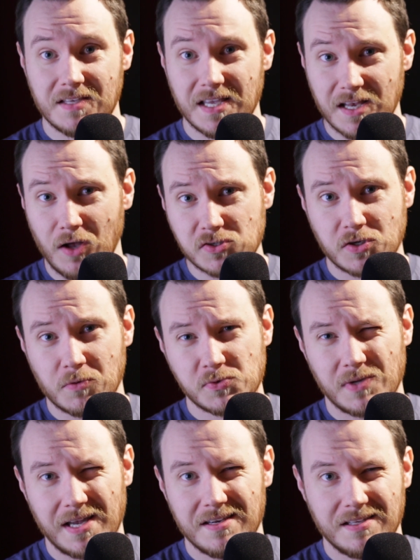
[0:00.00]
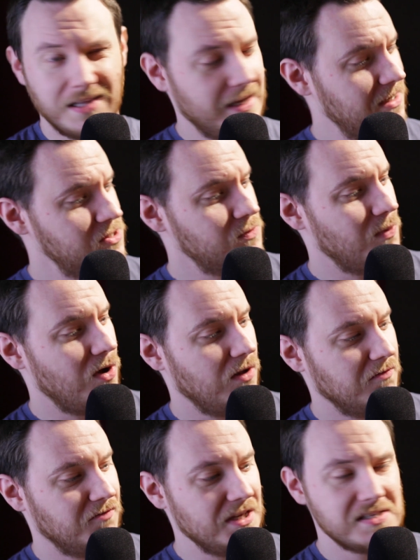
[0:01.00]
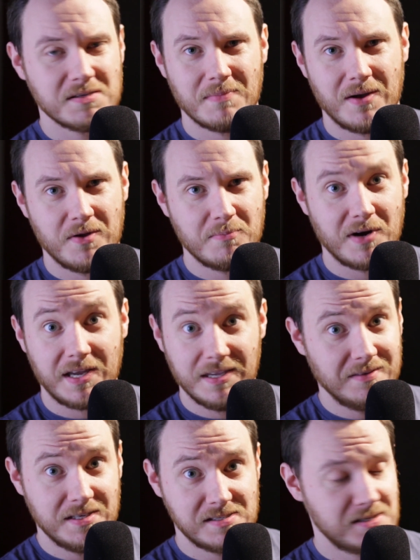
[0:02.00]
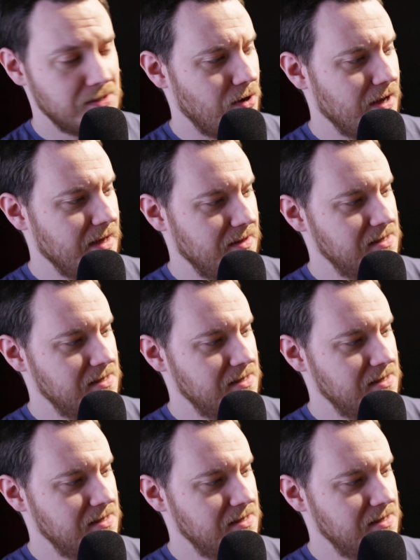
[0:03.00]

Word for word: It also comes with kind of like a small VESA mounting bracket. This is not it.